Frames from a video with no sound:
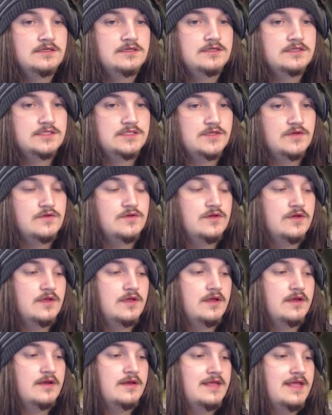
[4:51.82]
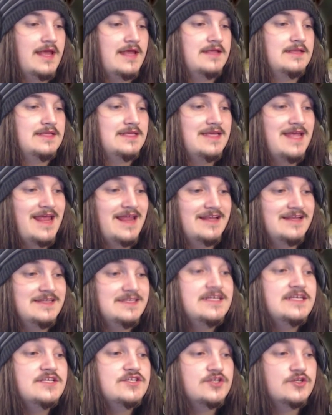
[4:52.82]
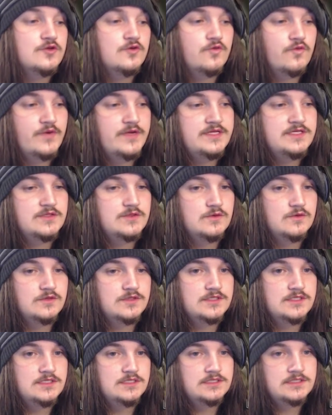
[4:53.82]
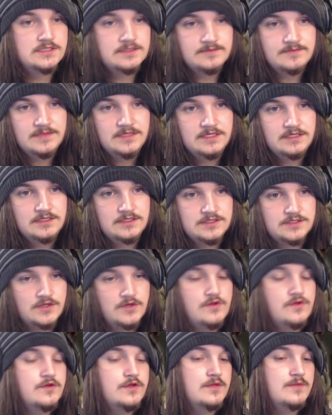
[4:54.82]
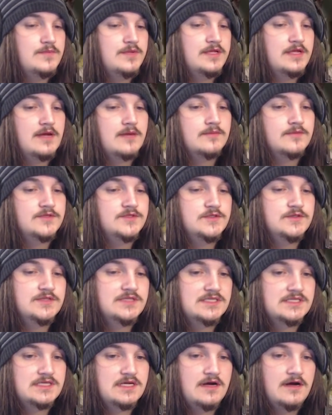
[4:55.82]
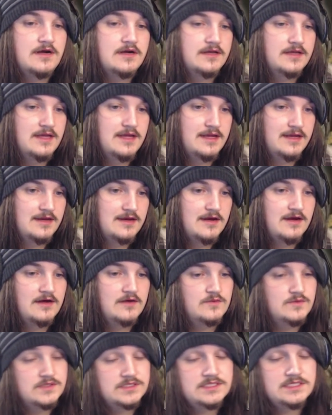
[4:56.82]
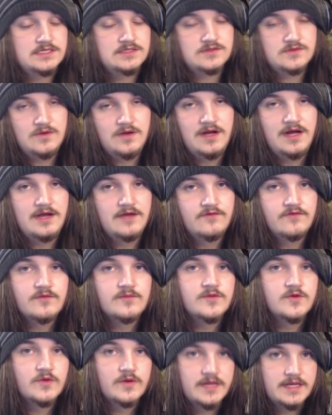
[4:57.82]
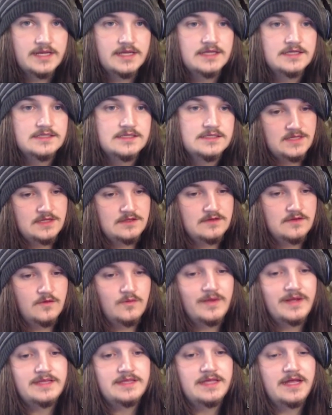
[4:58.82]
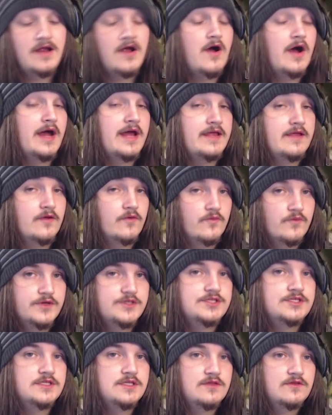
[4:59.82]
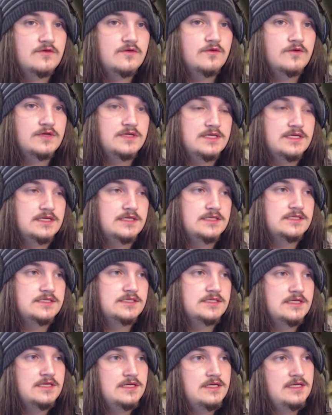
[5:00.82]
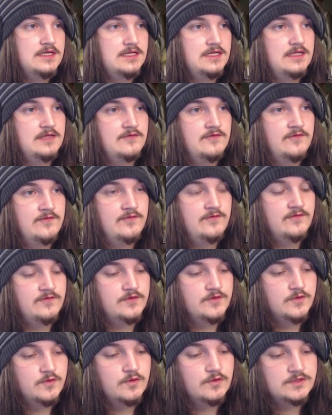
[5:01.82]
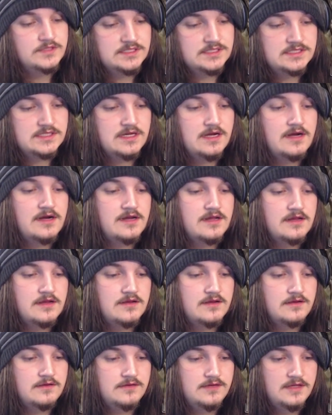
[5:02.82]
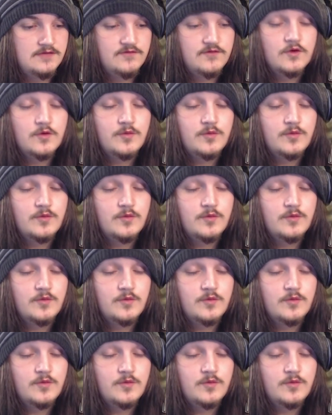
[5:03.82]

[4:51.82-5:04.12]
so you can gain the additional resources, so you can be able to discard a card with 6 or higher from your hand. the way that I originally thought is if you're discarding, if you're